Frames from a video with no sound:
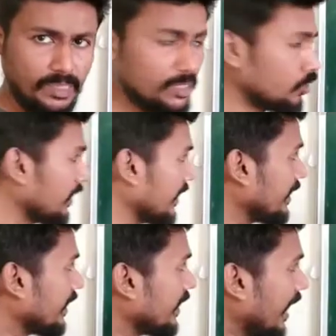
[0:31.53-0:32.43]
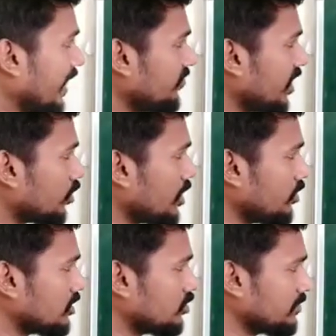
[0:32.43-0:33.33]
Okay. And we are going to
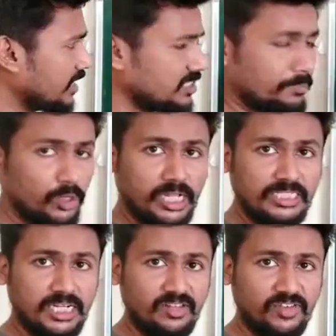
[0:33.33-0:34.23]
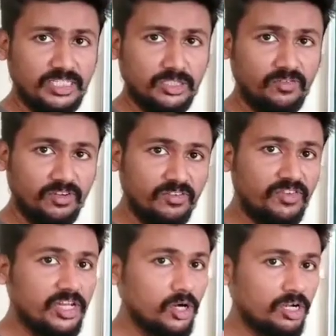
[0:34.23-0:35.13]
assume there is a potential difference of
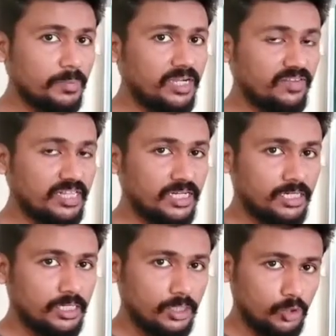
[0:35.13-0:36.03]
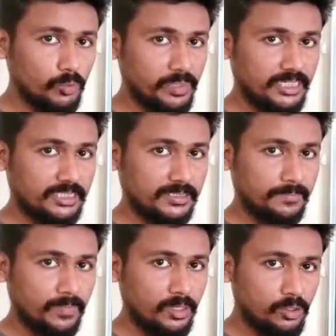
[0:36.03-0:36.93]
V naught between the two plates.
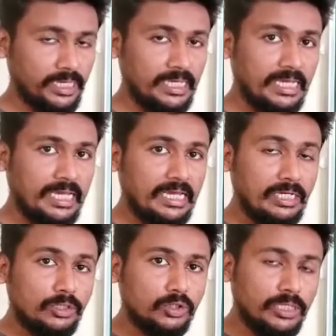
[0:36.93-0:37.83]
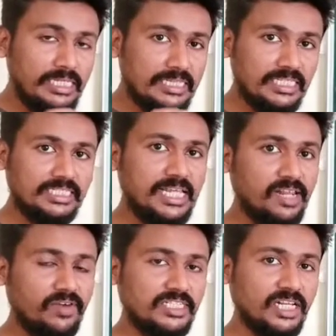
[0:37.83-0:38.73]
Okay. So in this
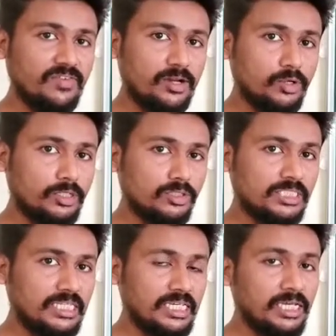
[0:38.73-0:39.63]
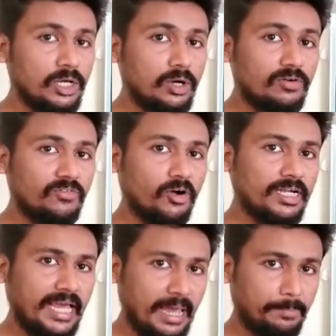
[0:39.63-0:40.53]
derivation we are going to see what
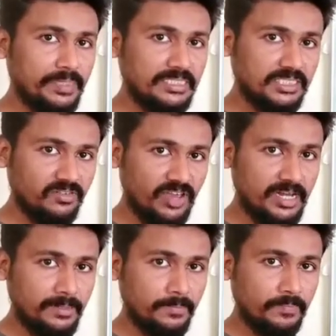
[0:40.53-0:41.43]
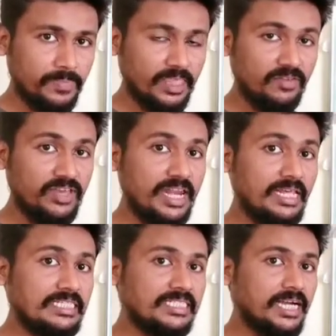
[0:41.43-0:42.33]
happens when we are
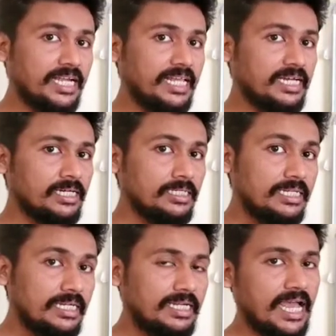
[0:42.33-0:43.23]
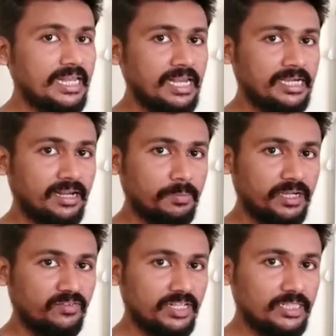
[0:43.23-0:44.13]
inserting a dielectric
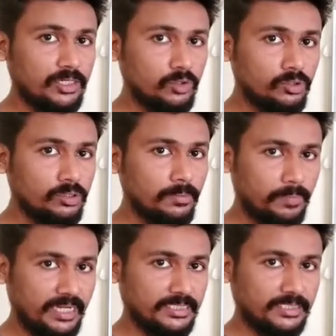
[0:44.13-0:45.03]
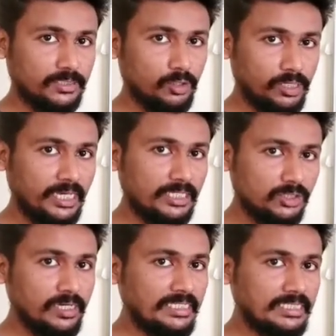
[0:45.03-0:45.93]
between the two plates. Okay. So
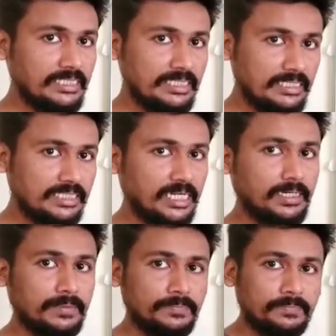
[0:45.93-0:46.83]
let's start.